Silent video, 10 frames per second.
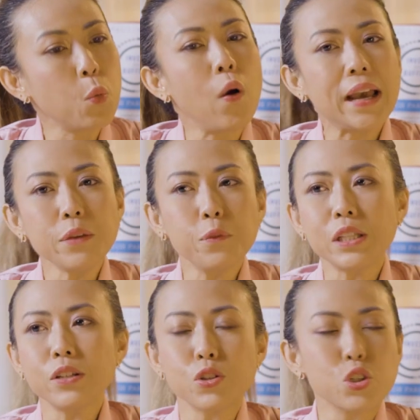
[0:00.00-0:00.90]
But why,
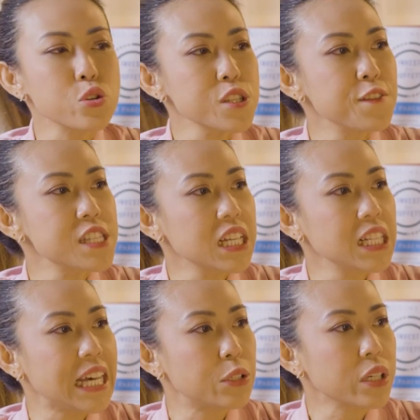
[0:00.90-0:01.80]
why did you choose
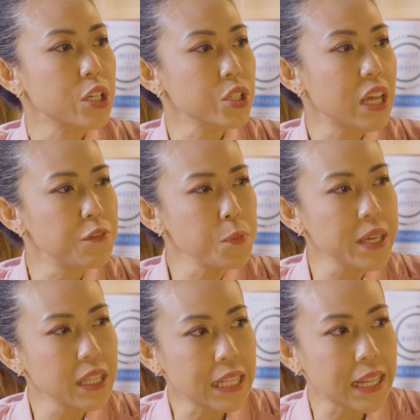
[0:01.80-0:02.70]
physical education? Have you
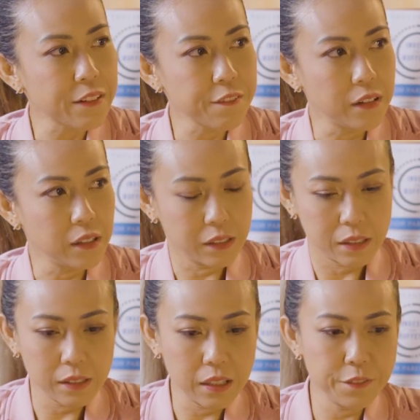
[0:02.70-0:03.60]
been like
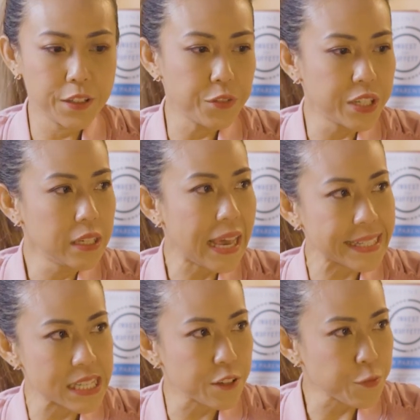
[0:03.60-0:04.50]
uh, a very
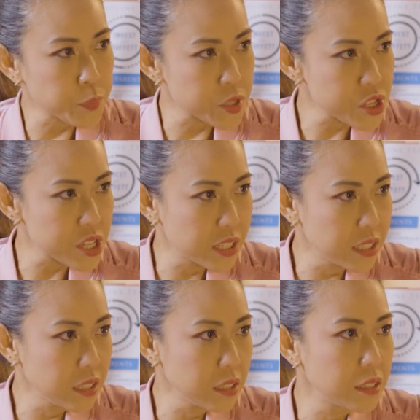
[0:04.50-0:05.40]
active
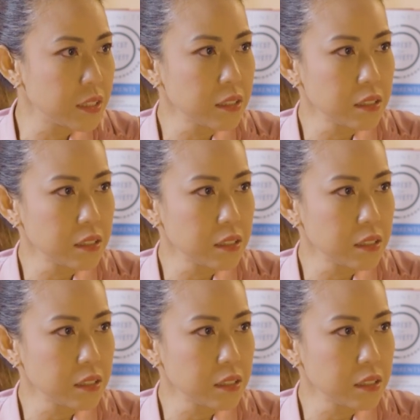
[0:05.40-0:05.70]
person?